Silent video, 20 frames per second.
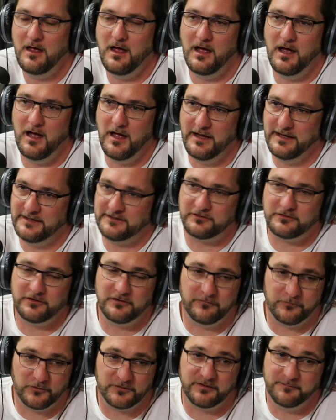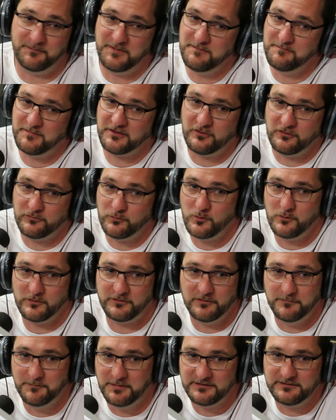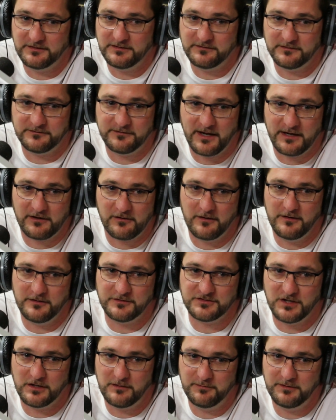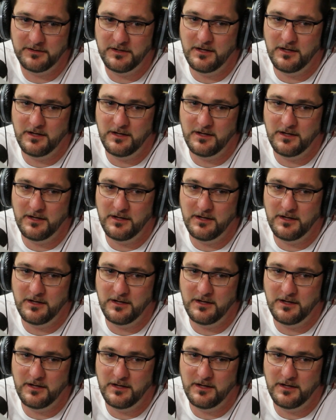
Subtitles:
It could have also been because we were too busy to take on a job.